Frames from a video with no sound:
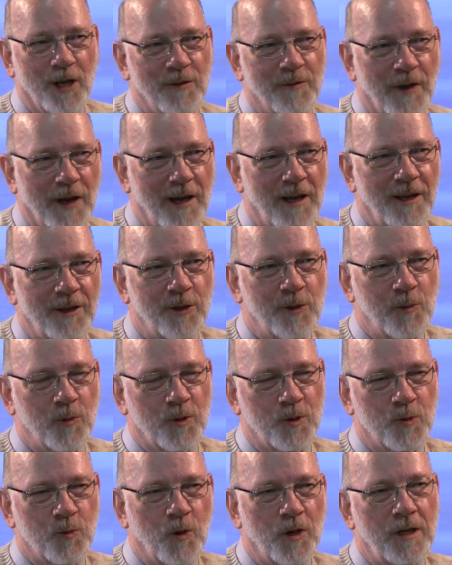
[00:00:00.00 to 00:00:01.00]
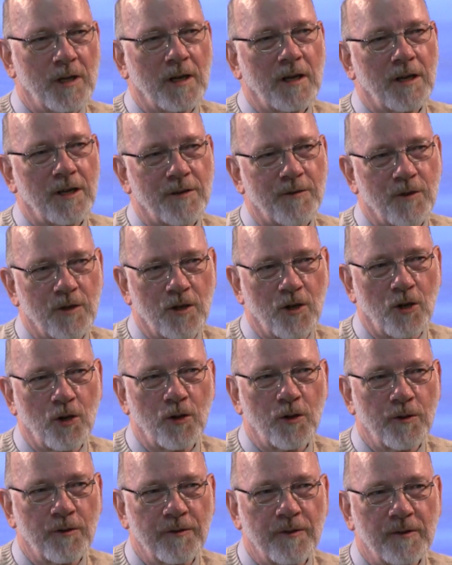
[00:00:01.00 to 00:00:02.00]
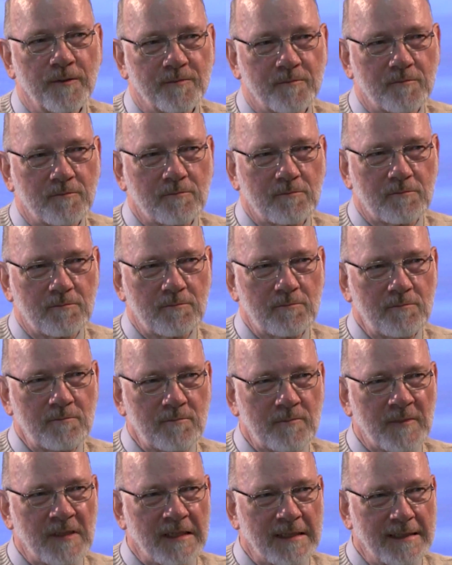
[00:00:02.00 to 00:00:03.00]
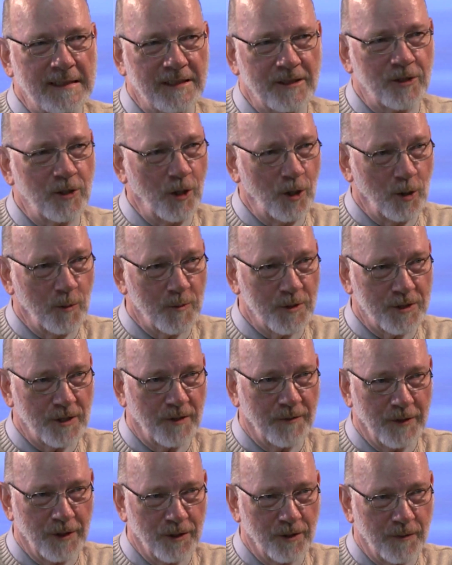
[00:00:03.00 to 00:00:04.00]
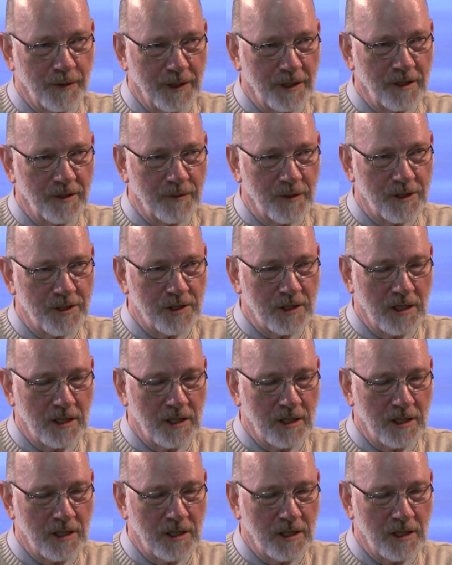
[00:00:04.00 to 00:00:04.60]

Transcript: Grand Valley was way ahead of the curve in terms of innovative